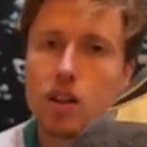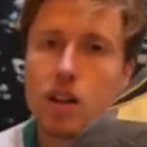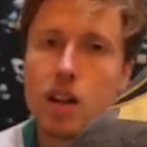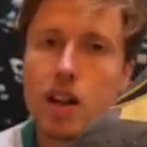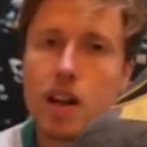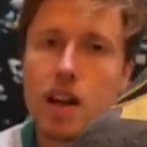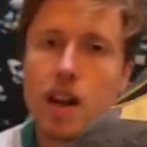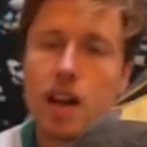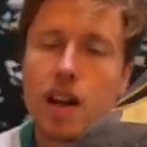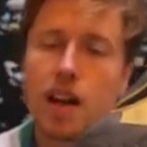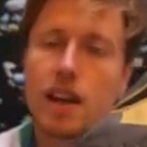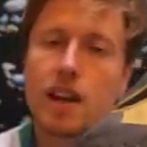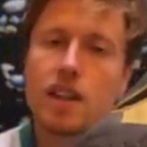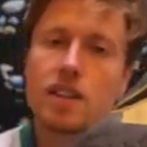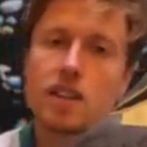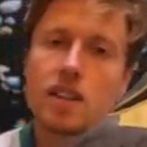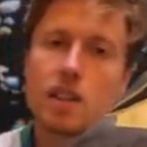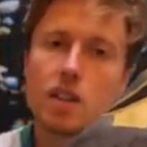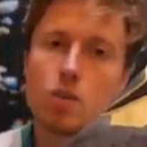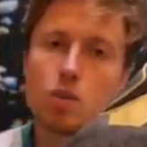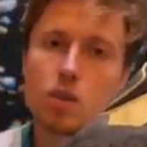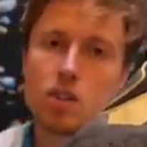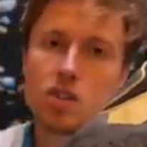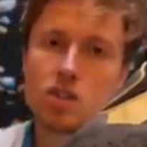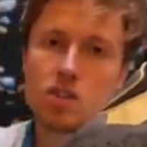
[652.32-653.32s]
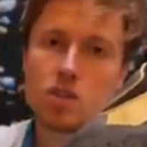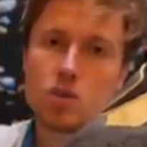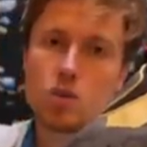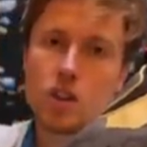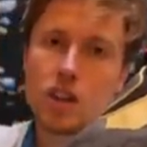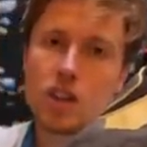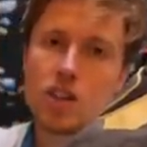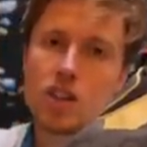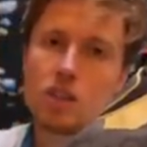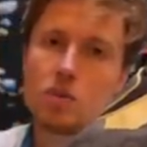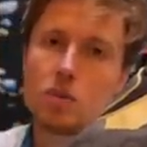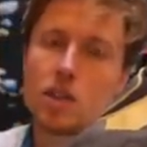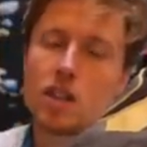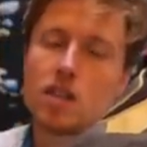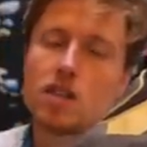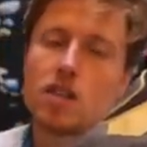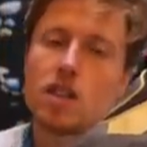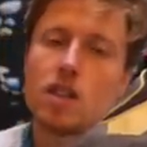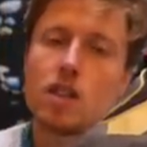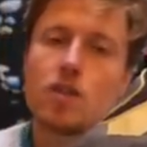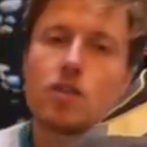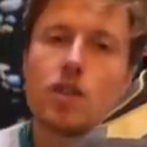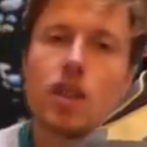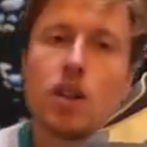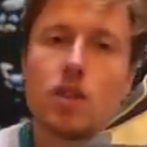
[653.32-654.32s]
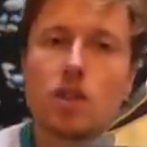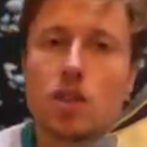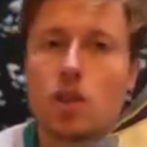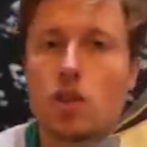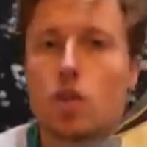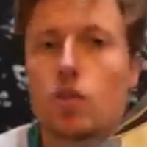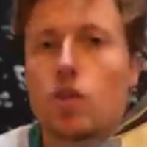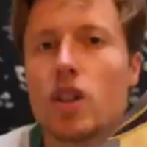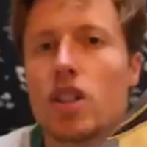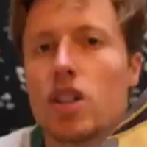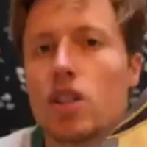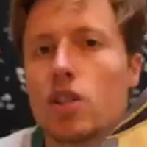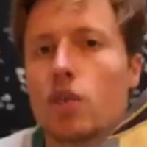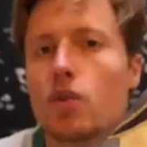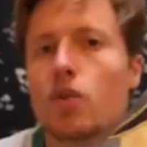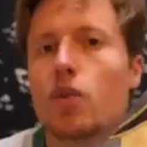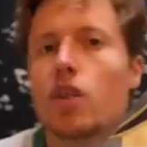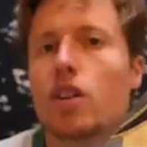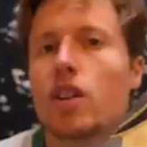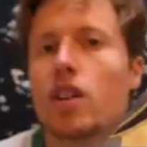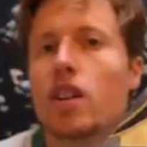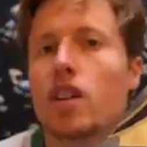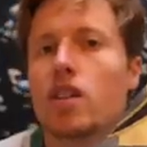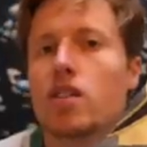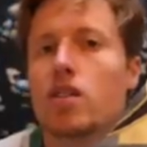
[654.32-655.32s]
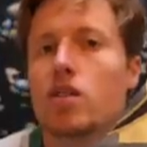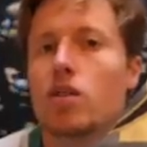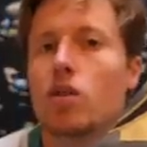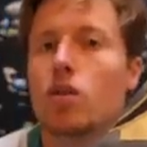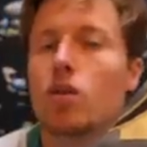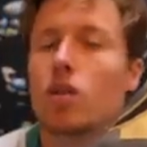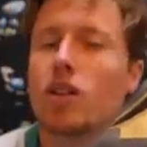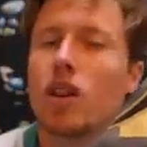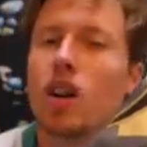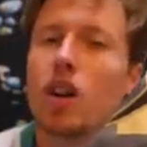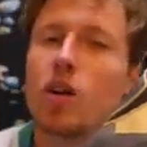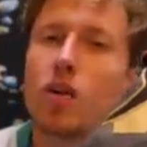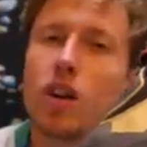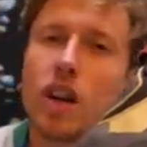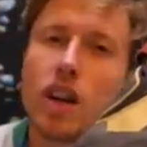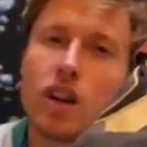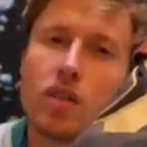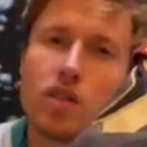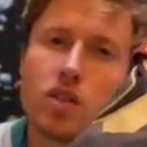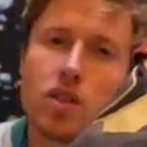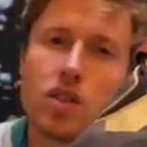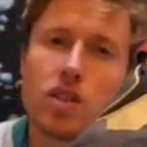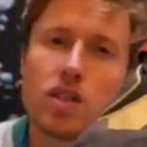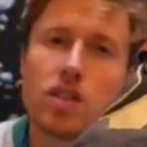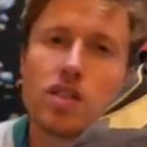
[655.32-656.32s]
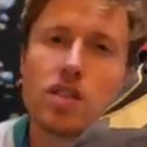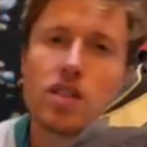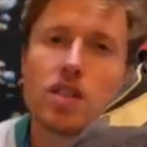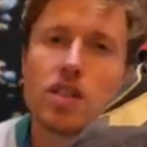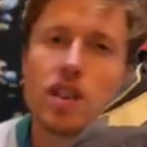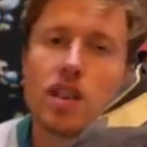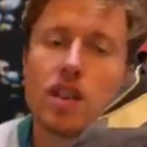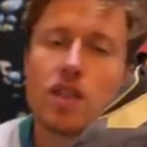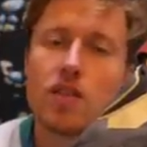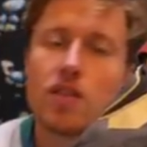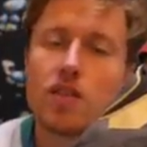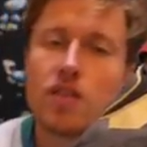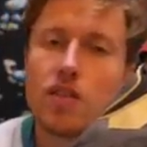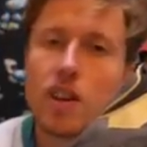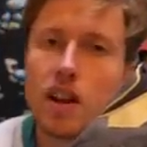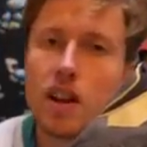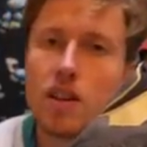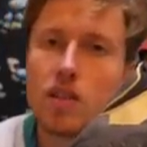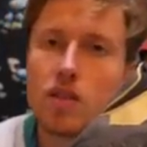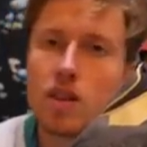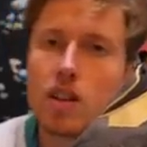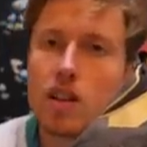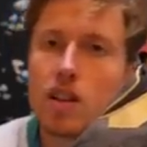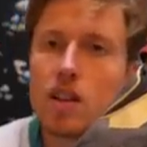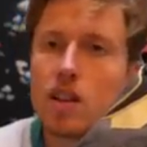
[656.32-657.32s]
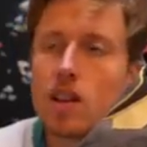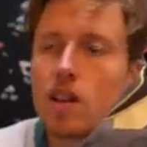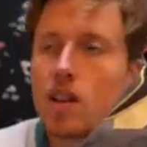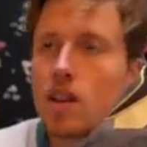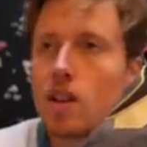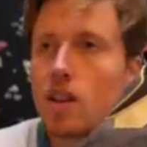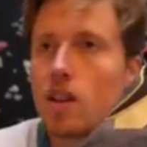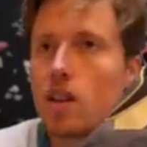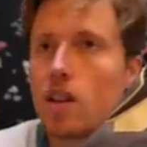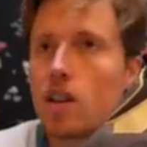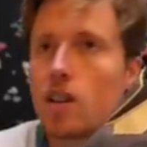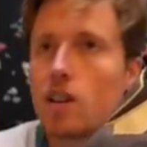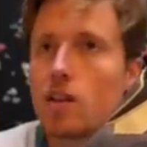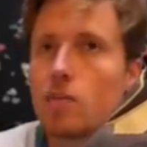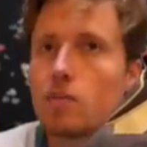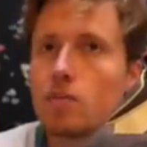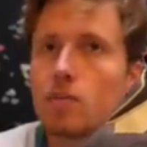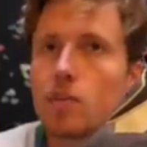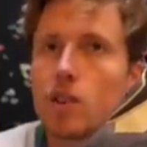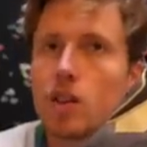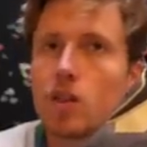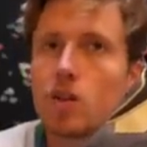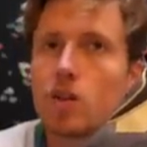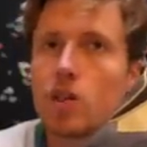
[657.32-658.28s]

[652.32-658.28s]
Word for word: er as I was stretching myself out and reaching for the next hold. However, this is a very, um, you